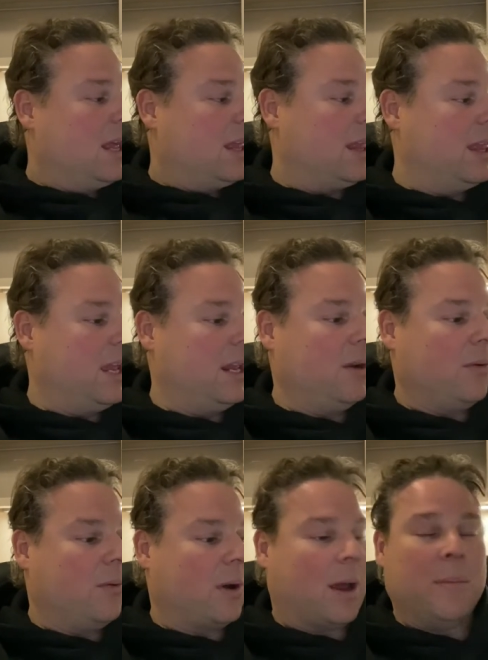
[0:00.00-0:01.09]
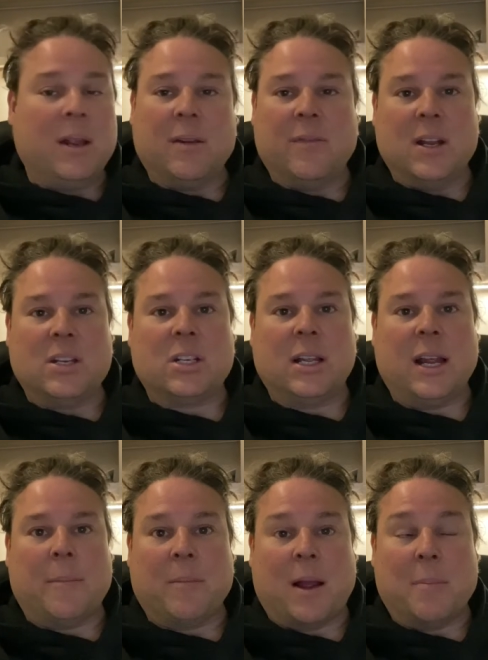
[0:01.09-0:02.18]
They don't, I mean, eventually
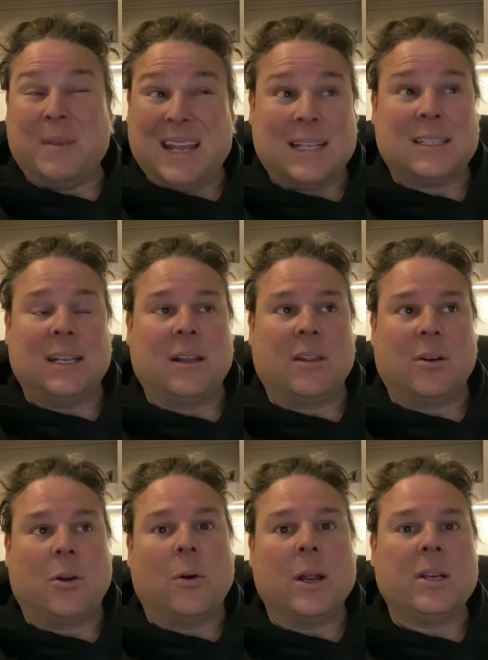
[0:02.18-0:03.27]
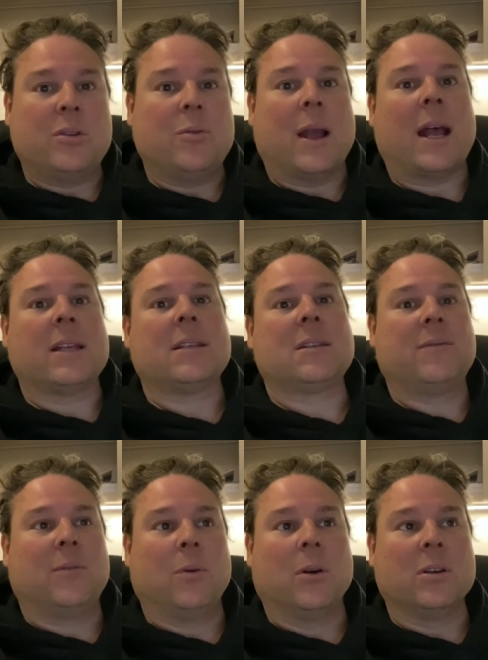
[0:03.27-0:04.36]
I'm guessing they're going to ask
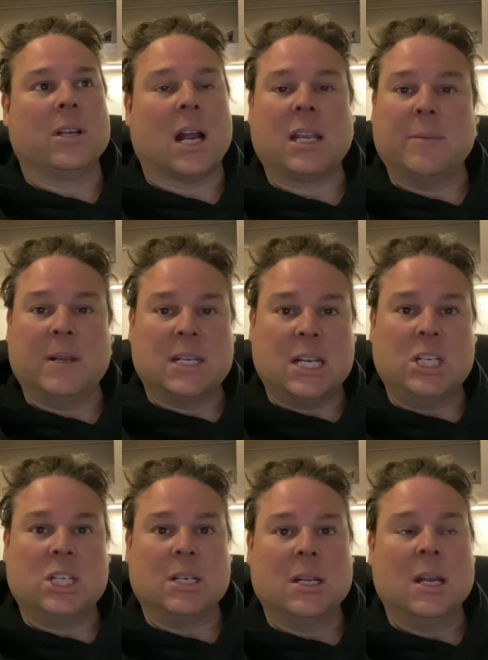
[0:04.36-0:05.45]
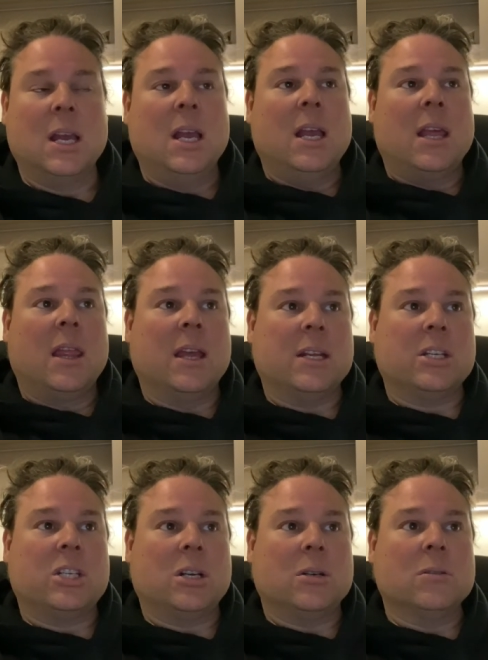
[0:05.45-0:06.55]
for documentation that
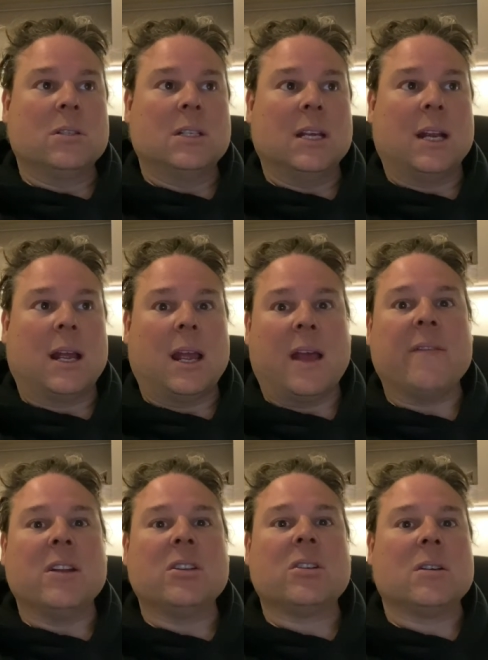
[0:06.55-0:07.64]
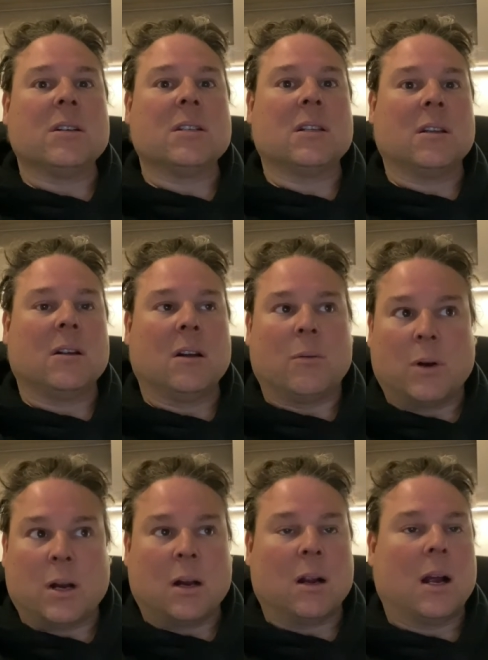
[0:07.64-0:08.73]
shows that I have insurance, and they're going to
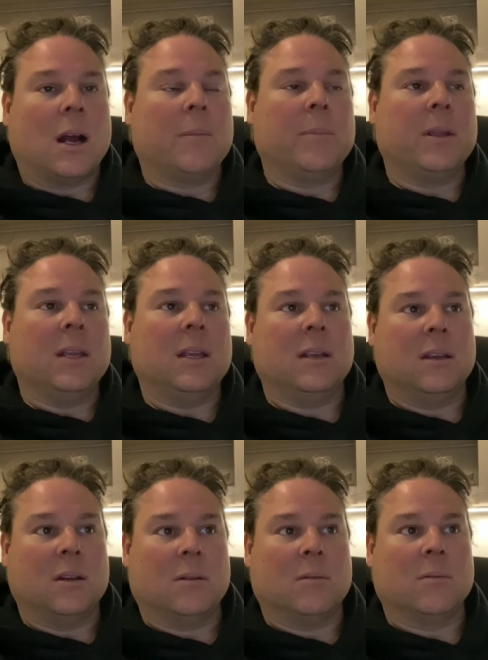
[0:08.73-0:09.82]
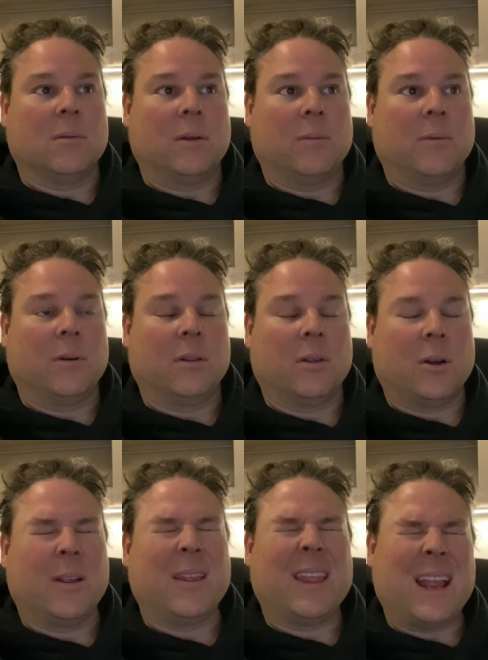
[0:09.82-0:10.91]
want it on copy. You know,
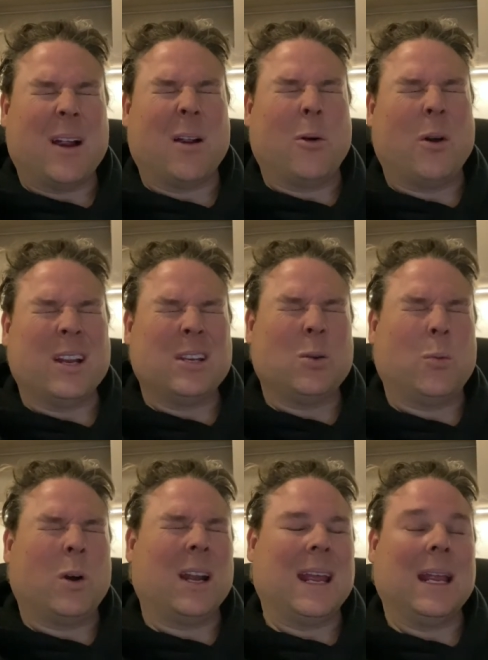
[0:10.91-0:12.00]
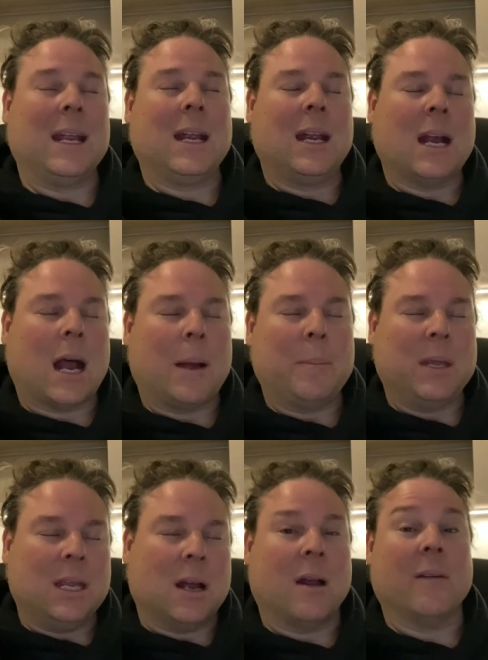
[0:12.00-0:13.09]
they are going to want a
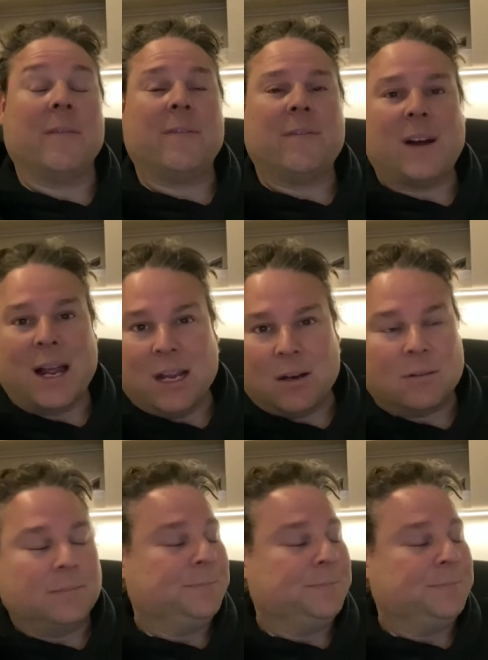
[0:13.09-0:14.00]
copy on file.